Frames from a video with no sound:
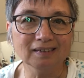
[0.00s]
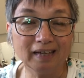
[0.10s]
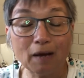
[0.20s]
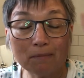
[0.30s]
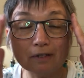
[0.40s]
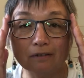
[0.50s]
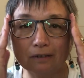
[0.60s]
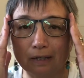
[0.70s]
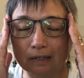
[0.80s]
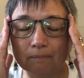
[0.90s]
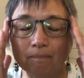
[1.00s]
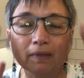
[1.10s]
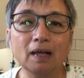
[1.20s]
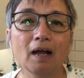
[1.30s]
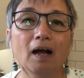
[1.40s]
chemicals on it.
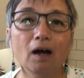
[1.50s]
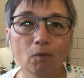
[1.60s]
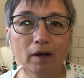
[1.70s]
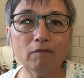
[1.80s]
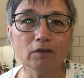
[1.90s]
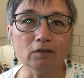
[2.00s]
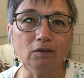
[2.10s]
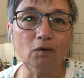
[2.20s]
However,